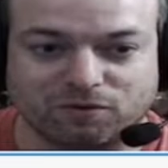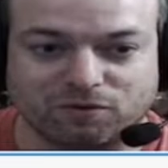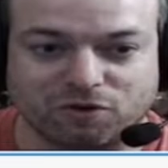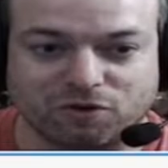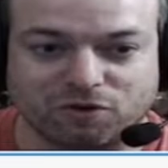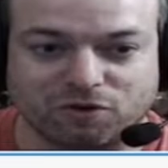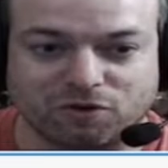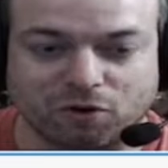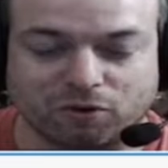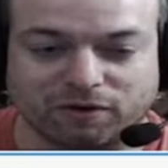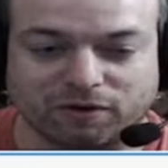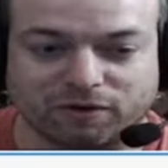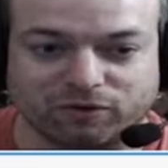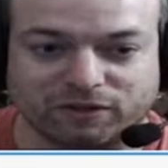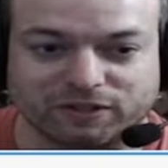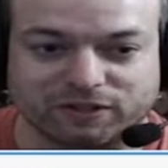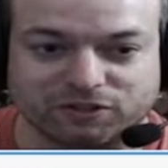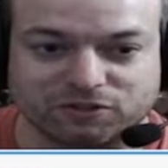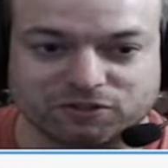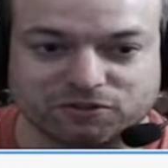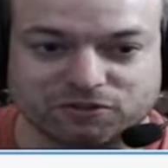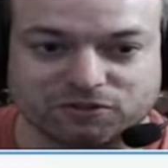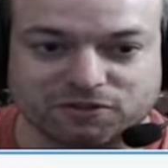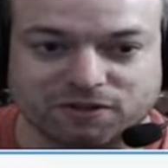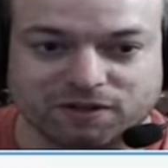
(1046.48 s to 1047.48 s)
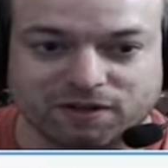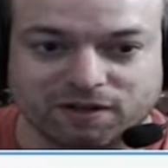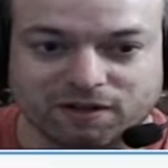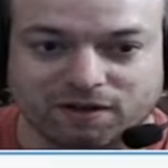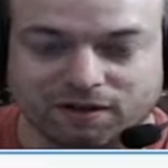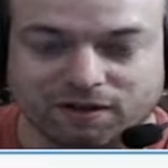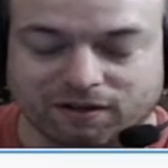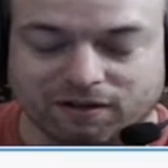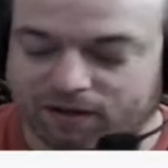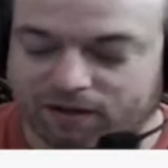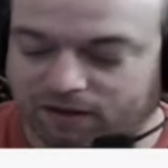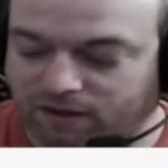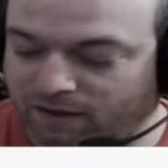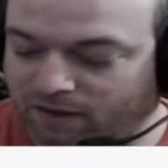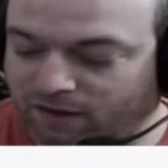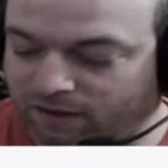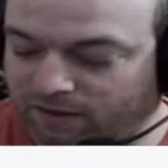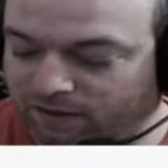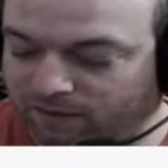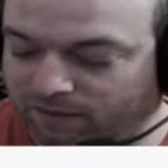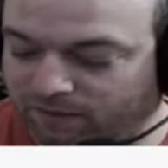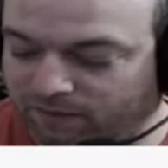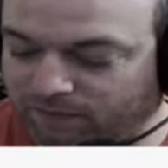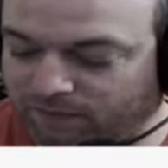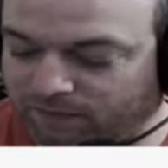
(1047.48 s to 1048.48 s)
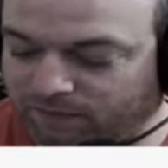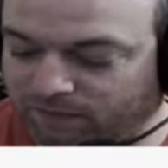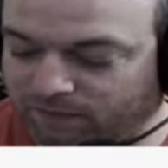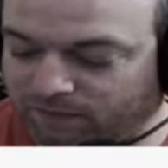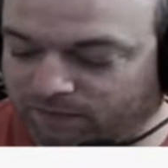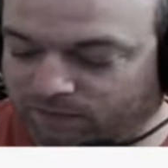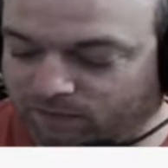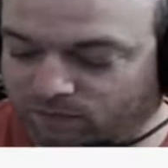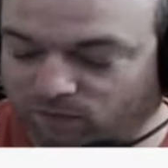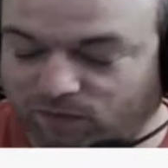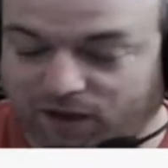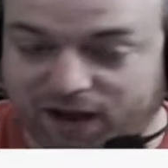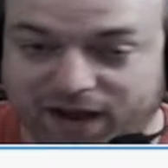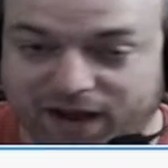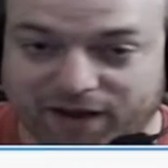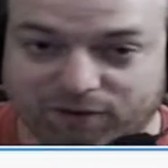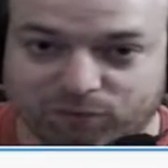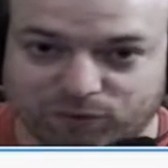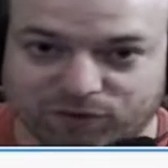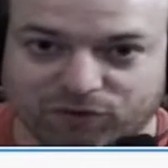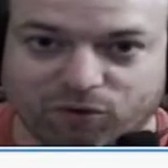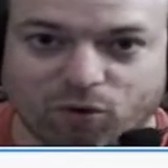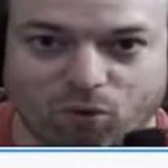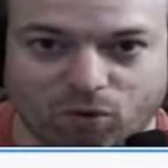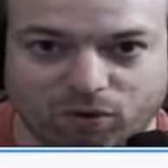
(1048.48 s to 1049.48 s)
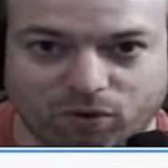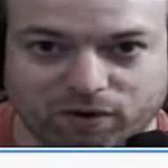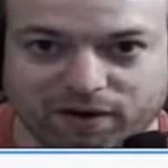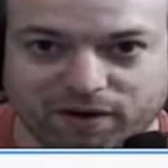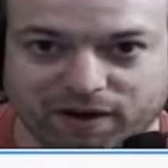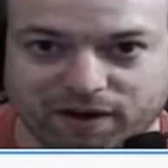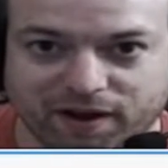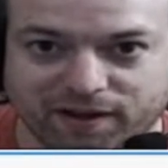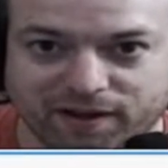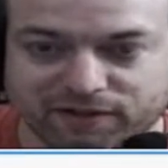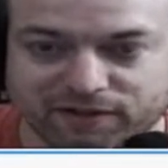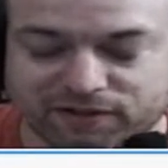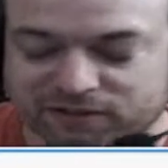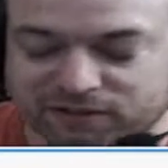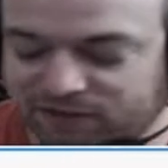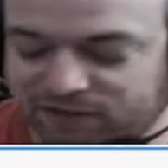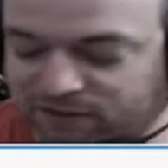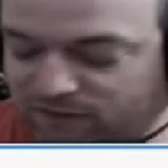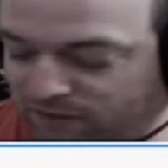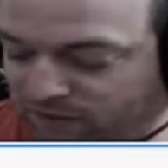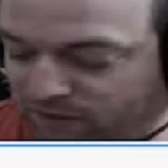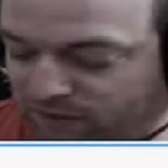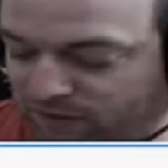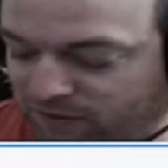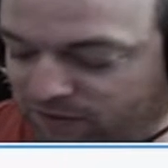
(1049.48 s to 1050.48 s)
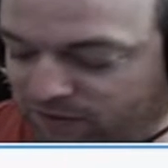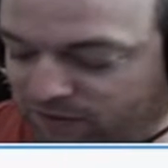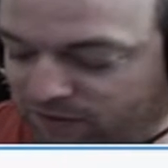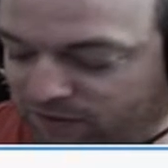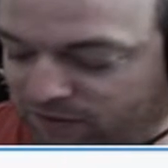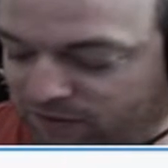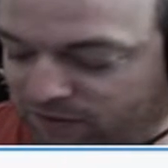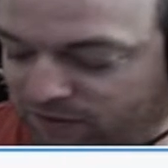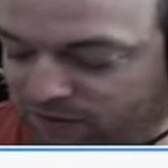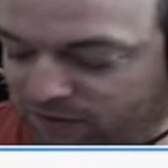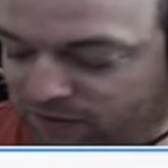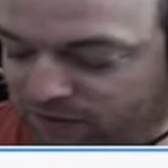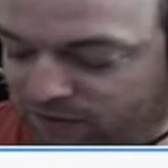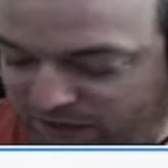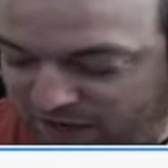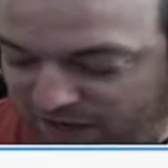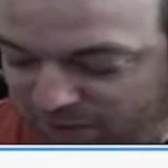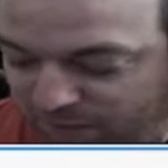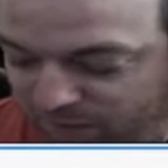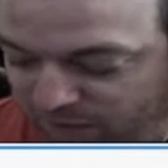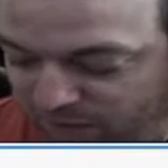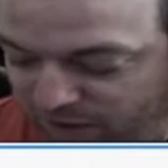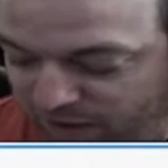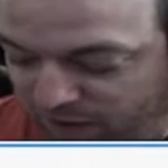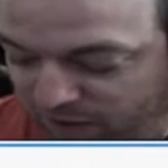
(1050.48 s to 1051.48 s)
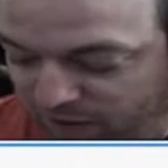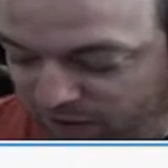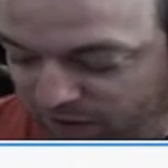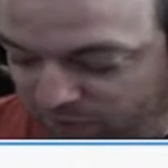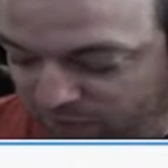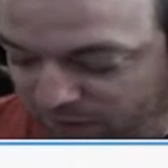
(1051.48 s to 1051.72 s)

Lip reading: token creatures. And with Hornet Nest, you're doing the same thing.